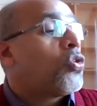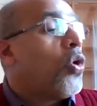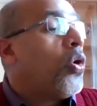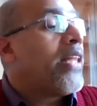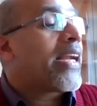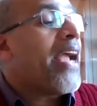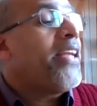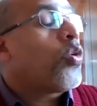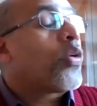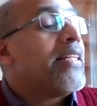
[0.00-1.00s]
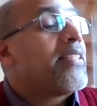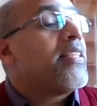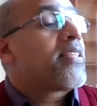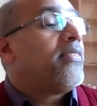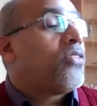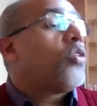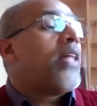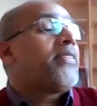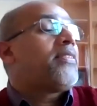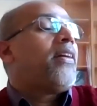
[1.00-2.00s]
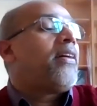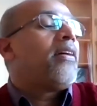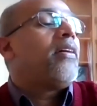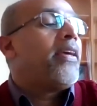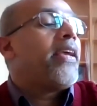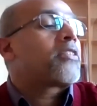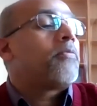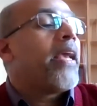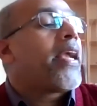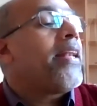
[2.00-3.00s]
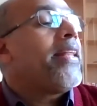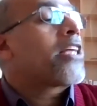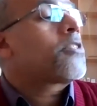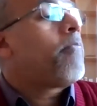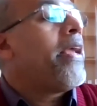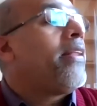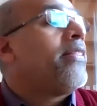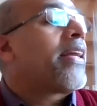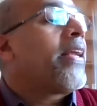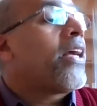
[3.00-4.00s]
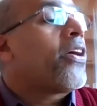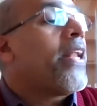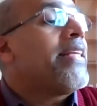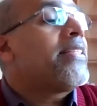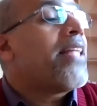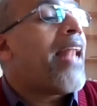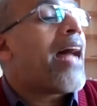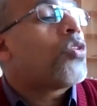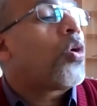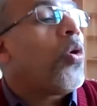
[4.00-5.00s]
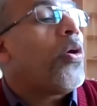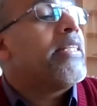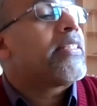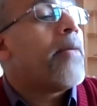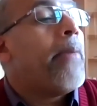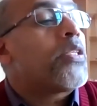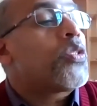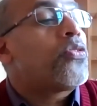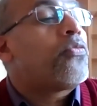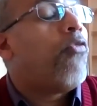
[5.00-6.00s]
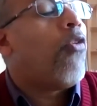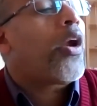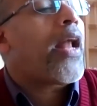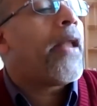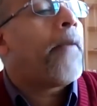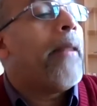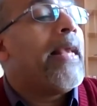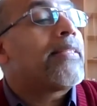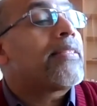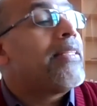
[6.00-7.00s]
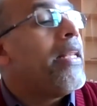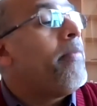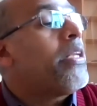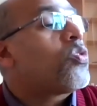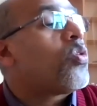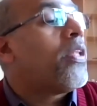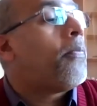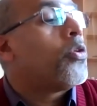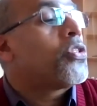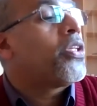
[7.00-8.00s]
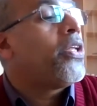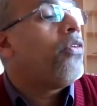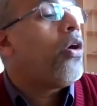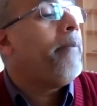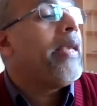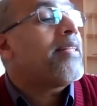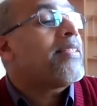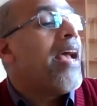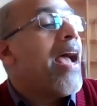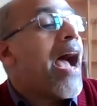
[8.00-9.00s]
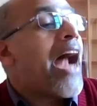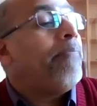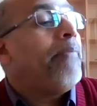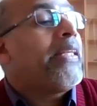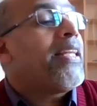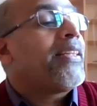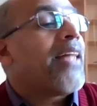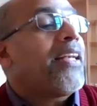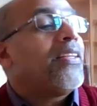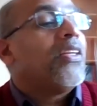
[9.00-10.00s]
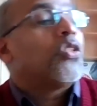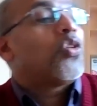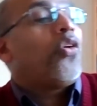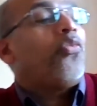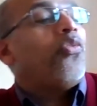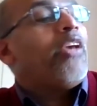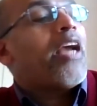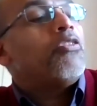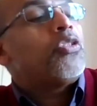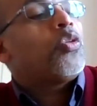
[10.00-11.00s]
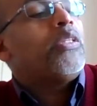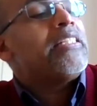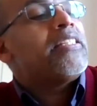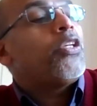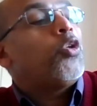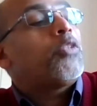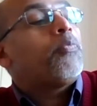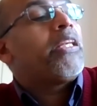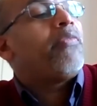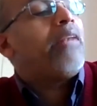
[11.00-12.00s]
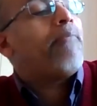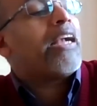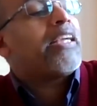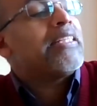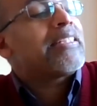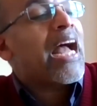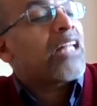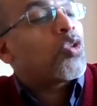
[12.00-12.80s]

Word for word: so the right to resist. so that's the, again explained, the recognizing the natural law is the base for and places limits on the positive law means admitting that. So we have to distinguish between what is